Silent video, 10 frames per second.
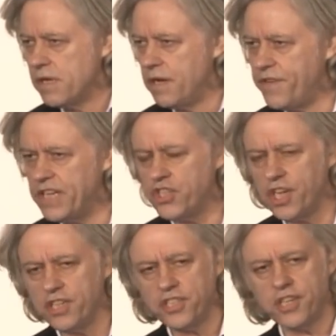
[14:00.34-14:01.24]

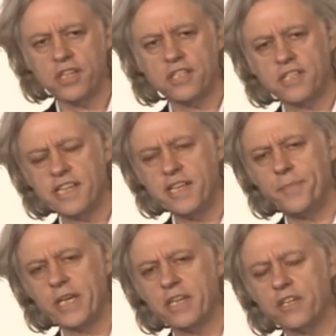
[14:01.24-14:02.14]
Eventually, I started
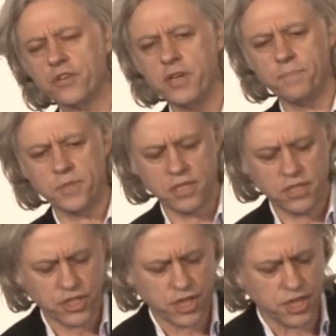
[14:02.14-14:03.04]
sleeping in a crypt in a
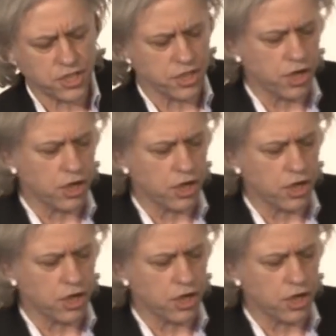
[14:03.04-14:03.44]
church in